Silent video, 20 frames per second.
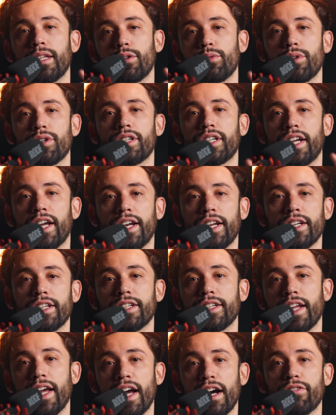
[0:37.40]
that we were getting
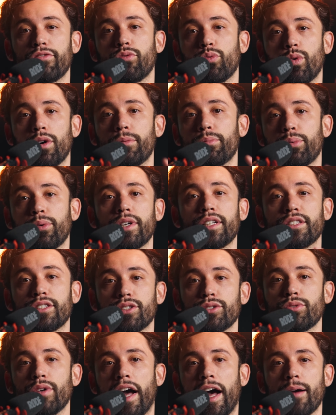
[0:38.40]
an
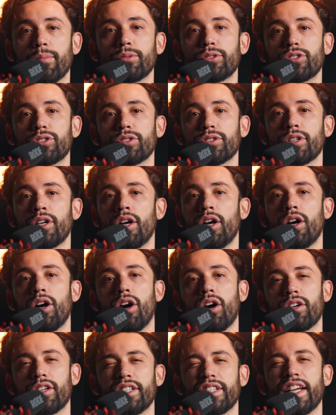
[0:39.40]
f1.2 aperture
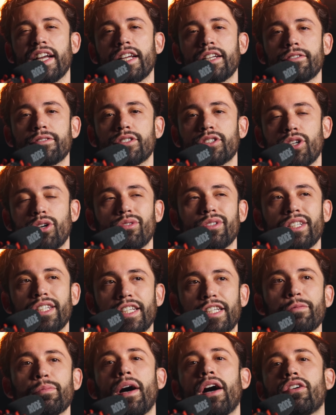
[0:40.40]
on a native Sony
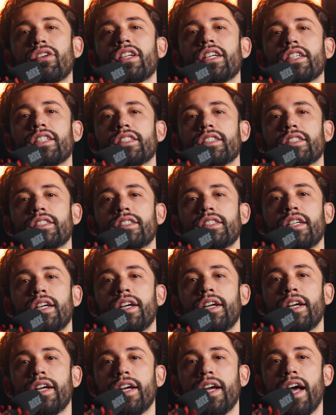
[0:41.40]
E-mount lens.
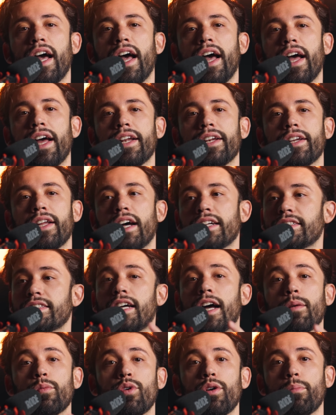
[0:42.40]
And as
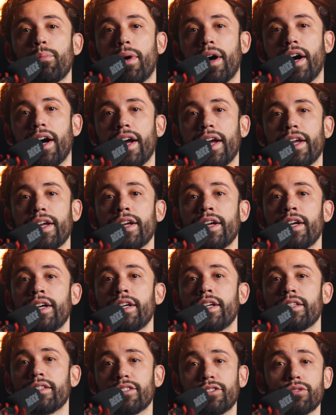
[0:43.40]
time went by,
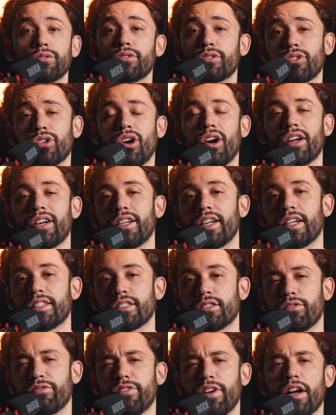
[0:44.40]
this was regarded
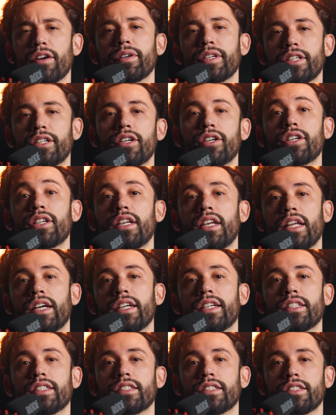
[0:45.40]
as a very good
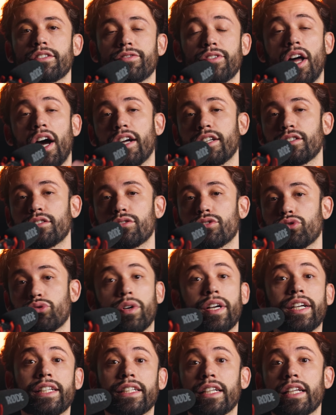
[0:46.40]
lens, if not
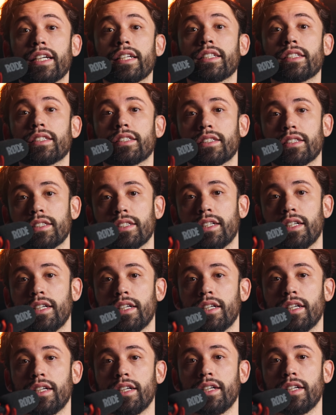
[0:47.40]
great lens.
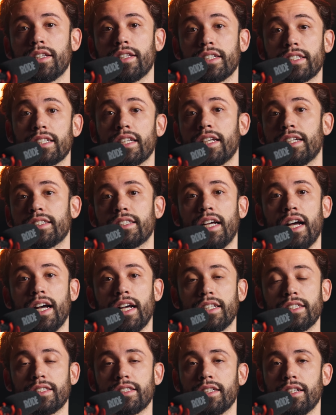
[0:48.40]
This lens
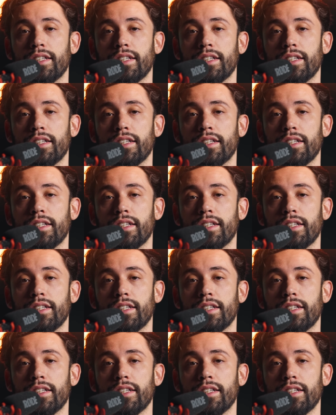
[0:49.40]
has